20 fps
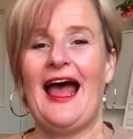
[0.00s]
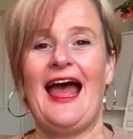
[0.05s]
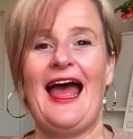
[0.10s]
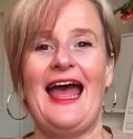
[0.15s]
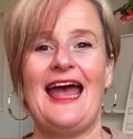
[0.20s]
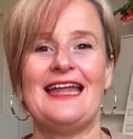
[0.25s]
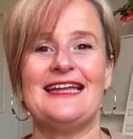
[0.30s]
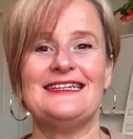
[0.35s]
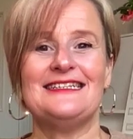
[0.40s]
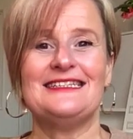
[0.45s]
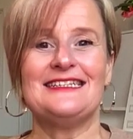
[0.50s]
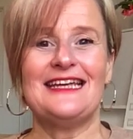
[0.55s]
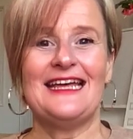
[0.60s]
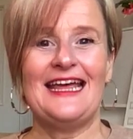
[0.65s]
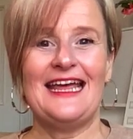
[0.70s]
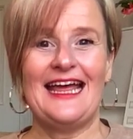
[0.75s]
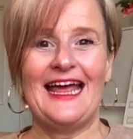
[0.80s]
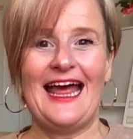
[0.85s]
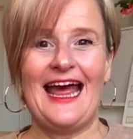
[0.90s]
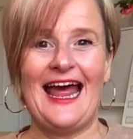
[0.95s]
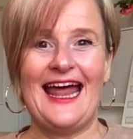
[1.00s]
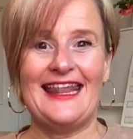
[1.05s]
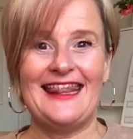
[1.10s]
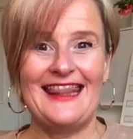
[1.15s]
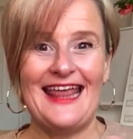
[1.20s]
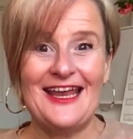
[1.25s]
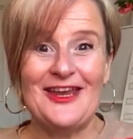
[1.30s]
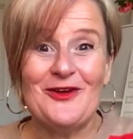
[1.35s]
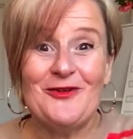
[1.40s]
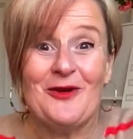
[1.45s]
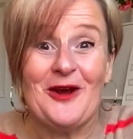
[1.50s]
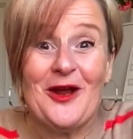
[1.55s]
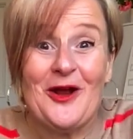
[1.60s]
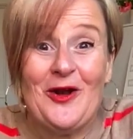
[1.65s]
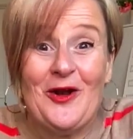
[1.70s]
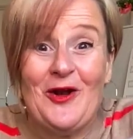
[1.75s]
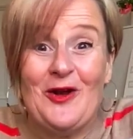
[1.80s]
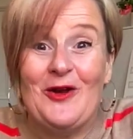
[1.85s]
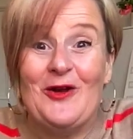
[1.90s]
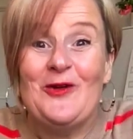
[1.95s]
And then you're
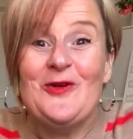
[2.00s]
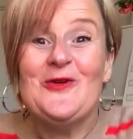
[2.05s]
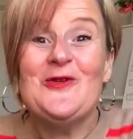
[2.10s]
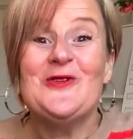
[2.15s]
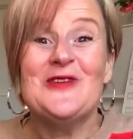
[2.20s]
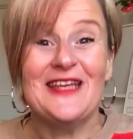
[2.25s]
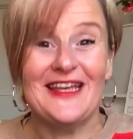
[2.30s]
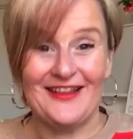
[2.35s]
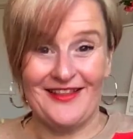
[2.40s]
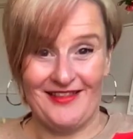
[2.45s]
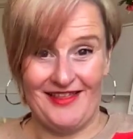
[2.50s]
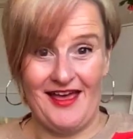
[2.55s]
including